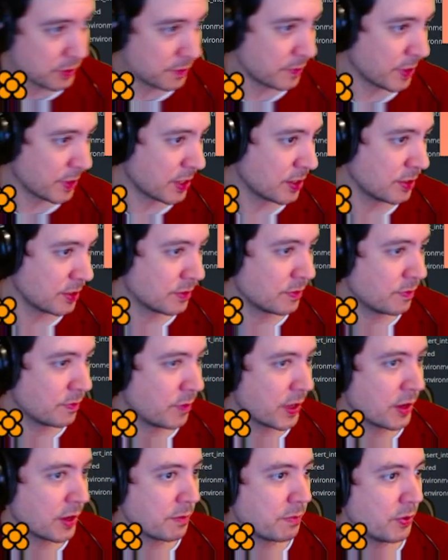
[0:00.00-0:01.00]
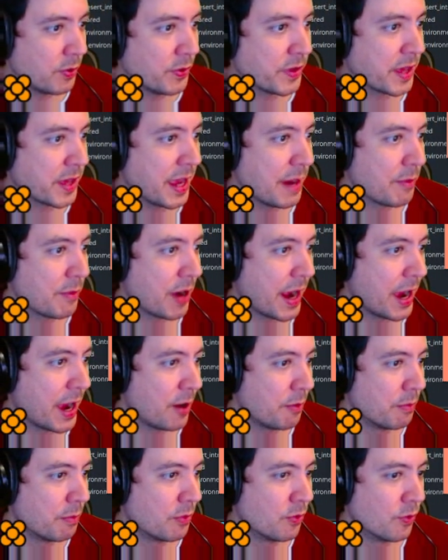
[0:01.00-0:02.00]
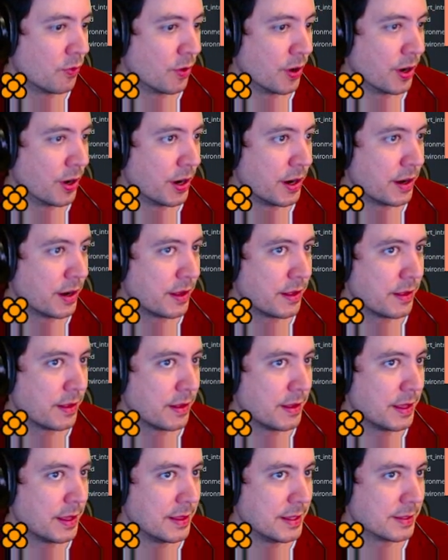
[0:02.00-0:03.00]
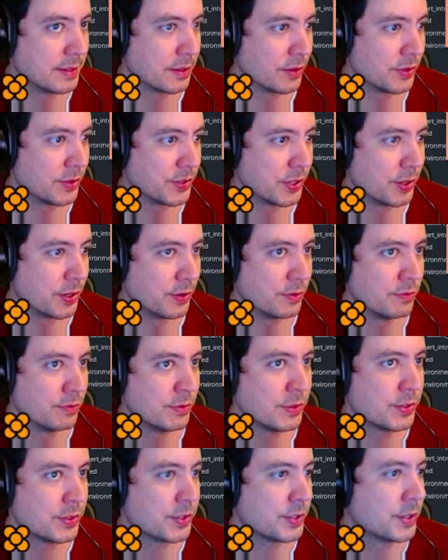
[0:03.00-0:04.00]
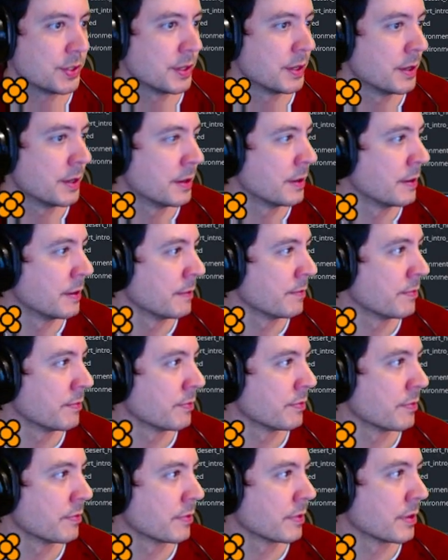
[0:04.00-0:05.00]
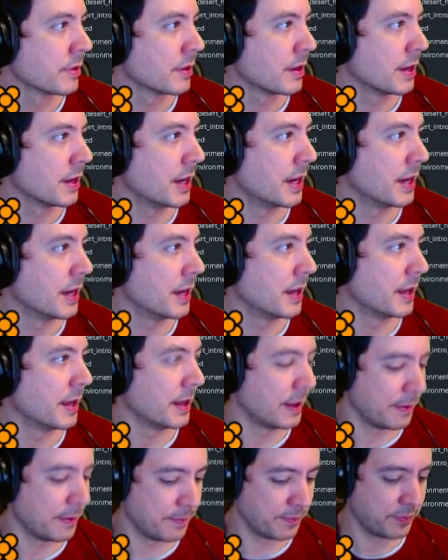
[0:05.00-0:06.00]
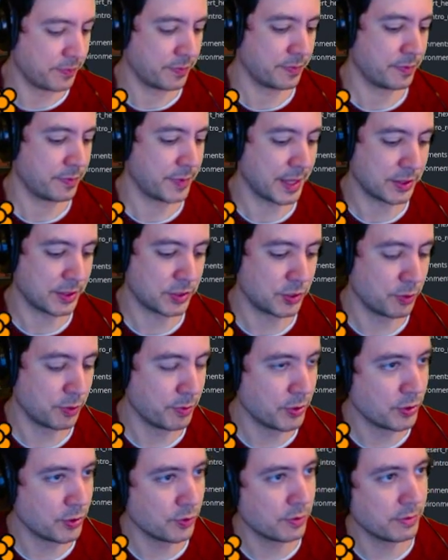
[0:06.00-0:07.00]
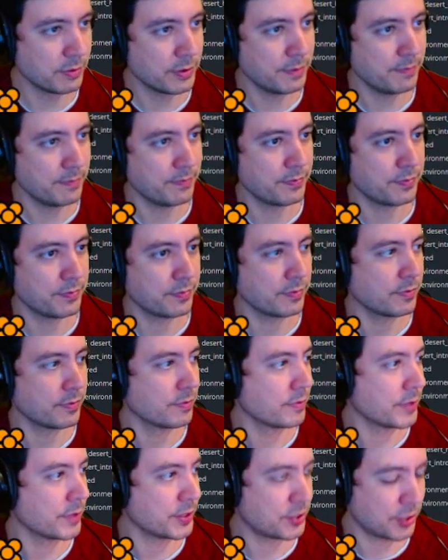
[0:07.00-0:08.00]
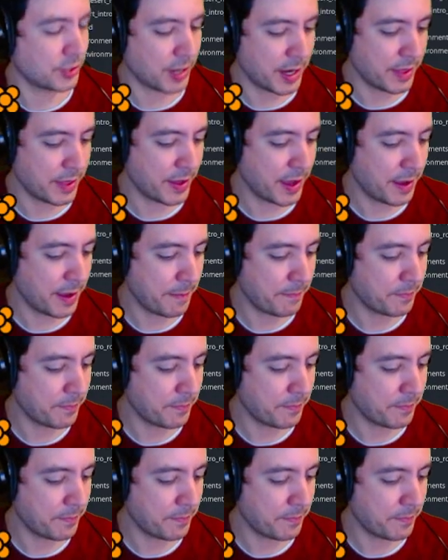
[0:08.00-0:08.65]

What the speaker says: We could pull the camera out more in these little zones. That's super doable. Let's try that.